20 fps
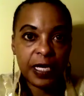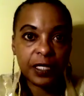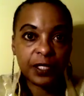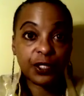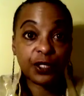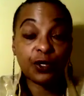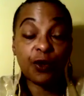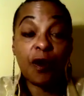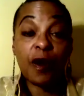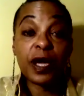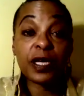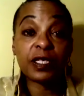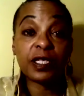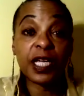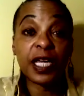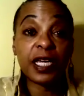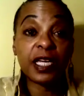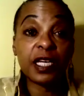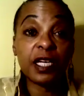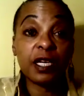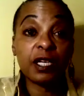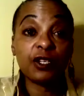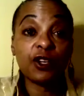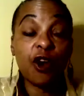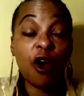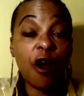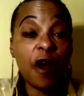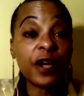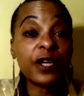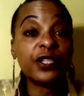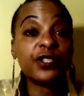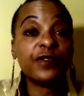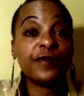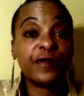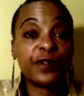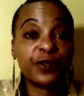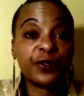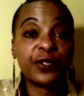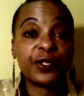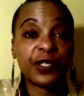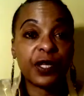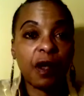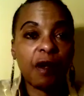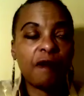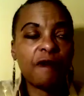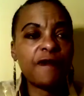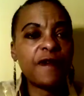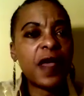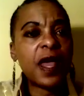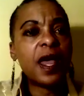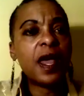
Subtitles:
Start taking charge of yourself